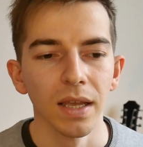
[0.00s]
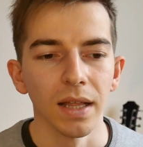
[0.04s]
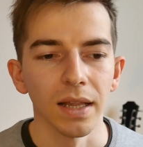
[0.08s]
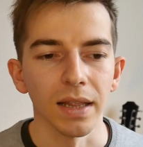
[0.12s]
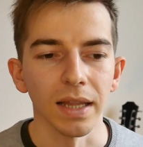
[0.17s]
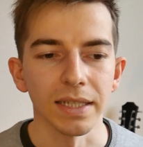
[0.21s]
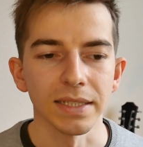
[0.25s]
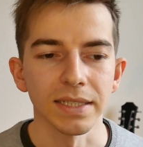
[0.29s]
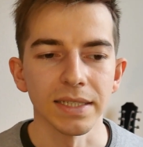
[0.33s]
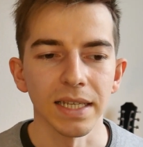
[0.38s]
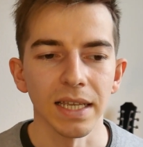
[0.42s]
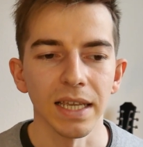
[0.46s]

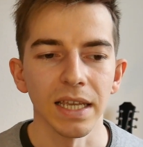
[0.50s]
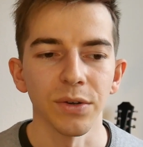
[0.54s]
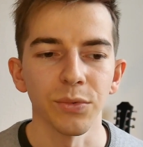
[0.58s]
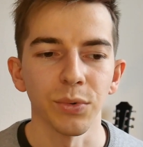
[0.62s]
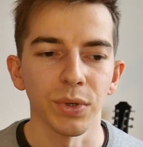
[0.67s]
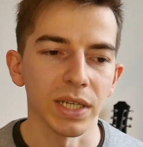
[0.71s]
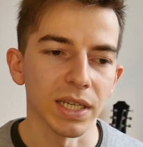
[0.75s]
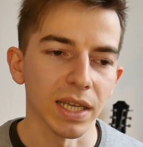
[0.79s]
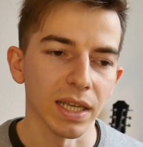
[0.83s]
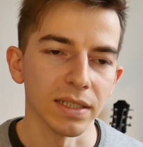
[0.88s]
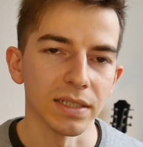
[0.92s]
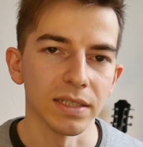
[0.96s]
Let's say
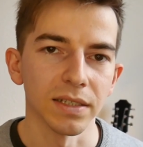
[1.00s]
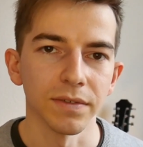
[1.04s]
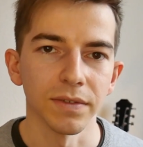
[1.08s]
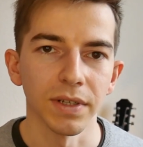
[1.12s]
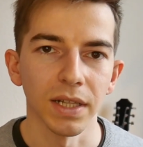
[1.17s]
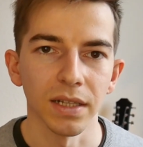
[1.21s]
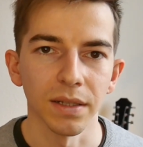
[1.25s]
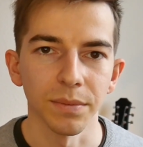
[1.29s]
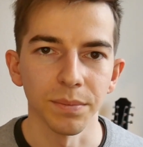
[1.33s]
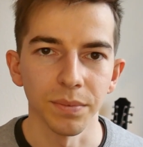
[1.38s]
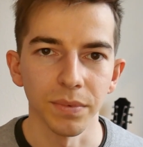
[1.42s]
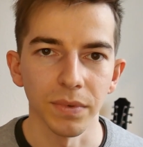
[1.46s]
we can
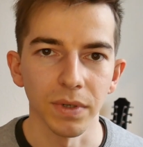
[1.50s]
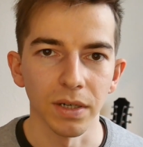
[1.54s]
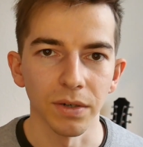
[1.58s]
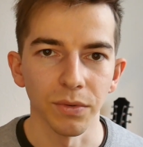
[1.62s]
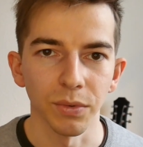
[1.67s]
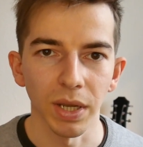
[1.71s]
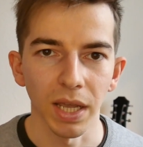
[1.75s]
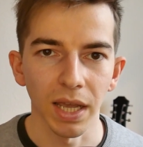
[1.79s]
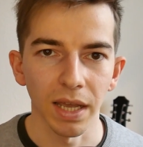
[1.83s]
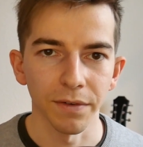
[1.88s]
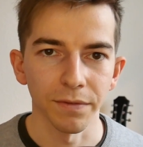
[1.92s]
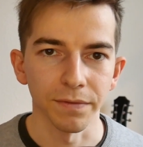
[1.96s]
develop,
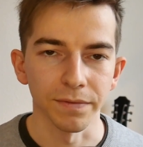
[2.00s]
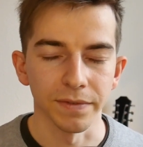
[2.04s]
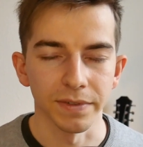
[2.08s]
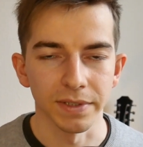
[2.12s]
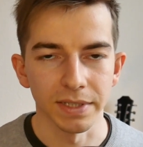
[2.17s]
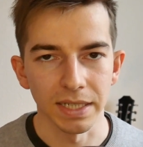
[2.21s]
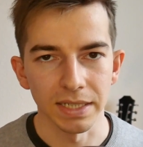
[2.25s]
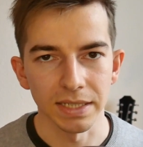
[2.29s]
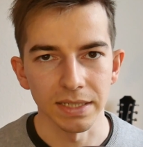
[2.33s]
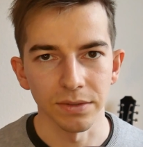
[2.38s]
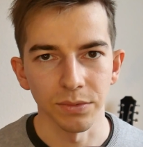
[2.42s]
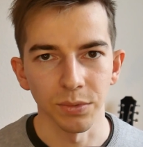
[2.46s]
we'll have
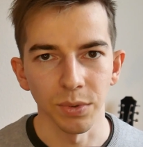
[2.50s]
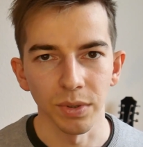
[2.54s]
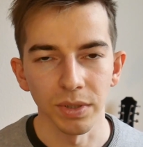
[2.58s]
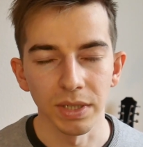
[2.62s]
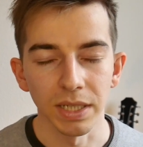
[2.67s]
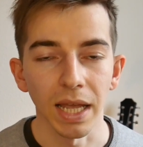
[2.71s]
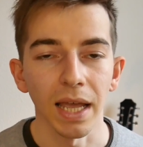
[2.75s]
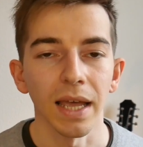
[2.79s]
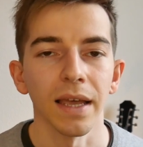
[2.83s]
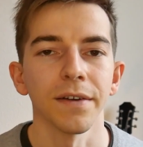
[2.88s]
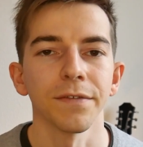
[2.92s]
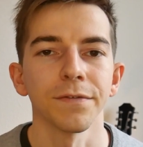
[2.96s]

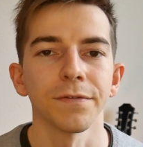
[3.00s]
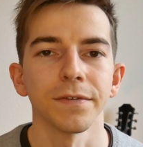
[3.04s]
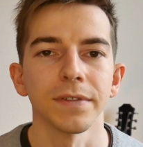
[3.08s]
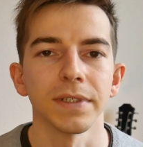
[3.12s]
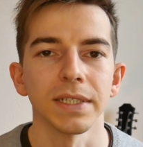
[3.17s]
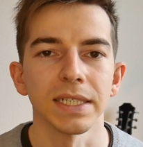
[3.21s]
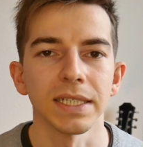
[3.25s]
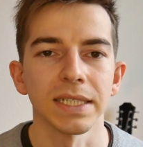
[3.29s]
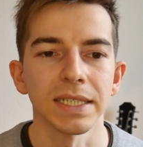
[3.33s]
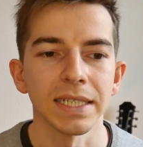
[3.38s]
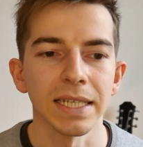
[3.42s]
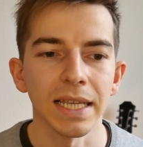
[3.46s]

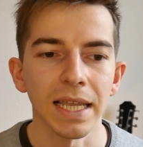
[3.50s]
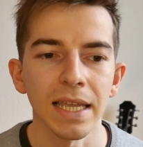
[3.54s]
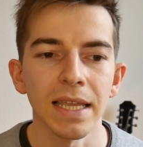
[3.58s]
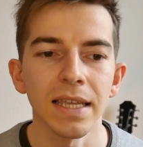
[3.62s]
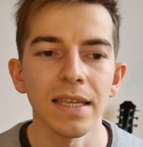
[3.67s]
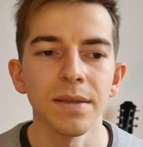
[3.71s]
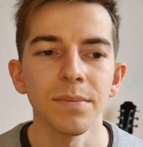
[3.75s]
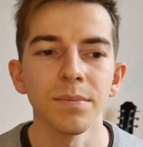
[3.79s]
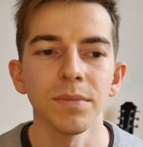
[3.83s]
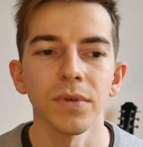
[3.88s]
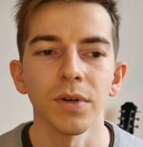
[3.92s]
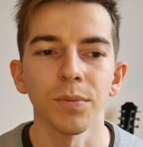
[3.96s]
the
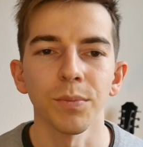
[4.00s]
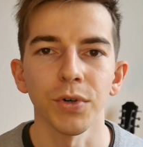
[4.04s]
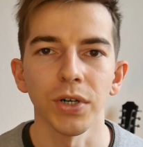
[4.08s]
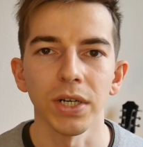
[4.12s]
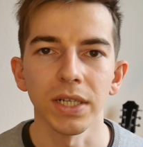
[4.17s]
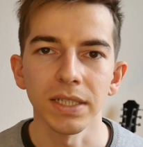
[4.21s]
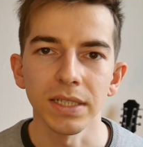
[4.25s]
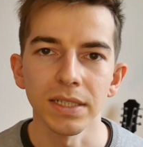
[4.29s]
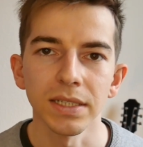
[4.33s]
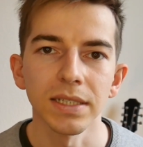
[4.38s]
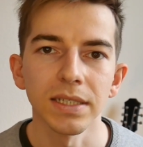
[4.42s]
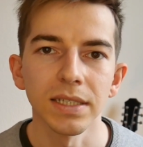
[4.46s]
same
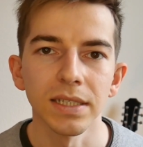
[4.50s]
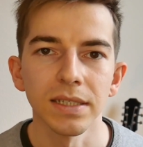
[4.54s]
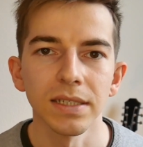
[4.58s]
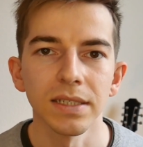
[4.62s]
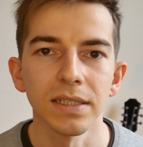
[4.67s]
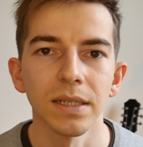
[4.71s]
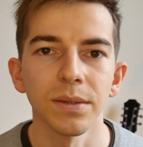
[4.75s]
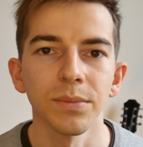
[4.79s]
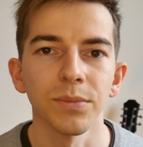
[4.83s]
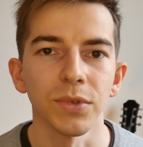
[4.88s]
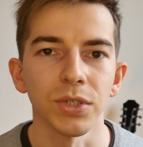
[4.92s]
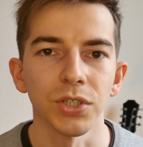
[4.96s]
operating
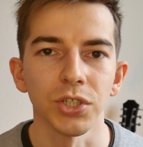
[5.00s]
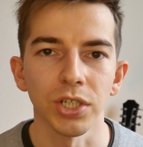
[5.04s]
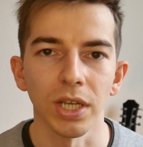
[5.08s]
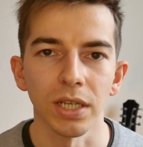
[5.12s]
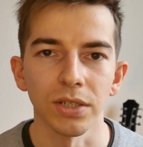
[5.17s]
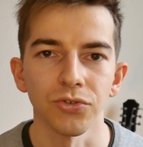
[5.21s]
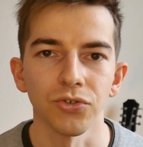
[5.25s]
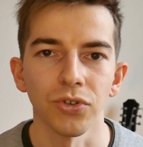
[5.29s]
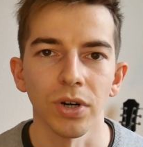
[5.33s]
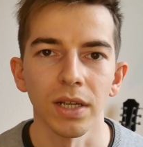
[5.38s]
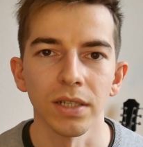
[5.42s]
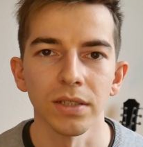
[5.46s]
system which
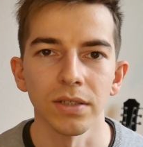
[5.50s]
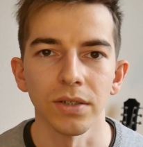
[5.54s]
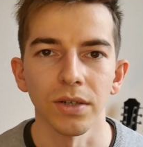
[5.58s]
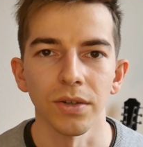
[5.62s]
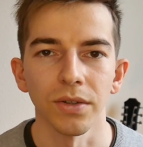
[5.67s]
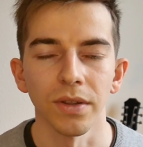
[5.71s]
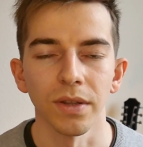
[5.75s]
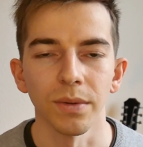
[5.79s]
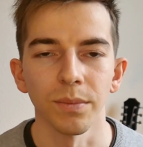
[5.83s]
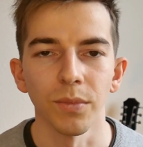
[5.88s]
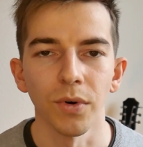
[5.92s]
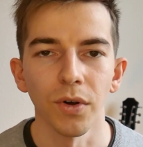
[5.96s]
can run
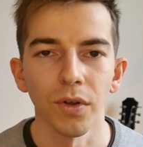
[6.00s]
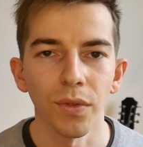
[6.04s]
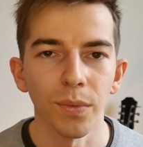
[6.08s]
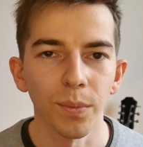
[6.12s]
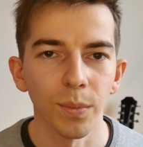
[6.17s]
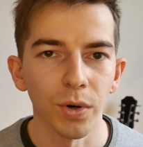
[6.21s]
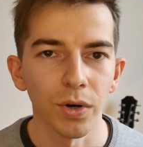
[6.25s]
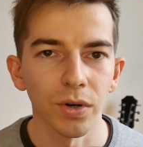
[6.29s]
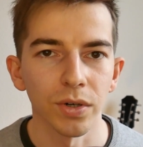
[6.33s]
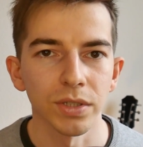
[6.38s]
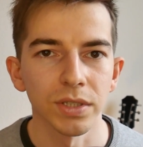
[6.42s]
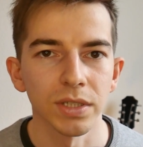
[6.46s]
on the both
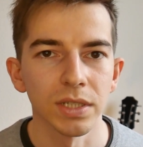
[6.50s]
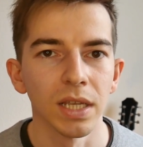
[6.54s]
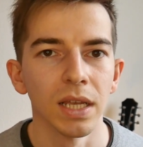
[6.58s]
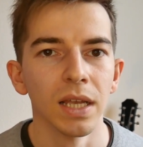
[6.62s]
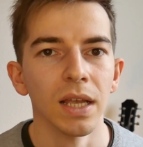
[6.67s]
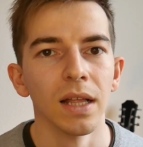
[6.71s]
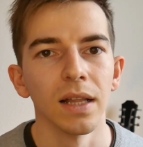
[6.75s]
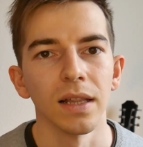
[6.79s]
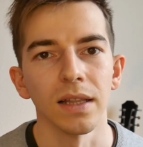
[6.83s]
boards,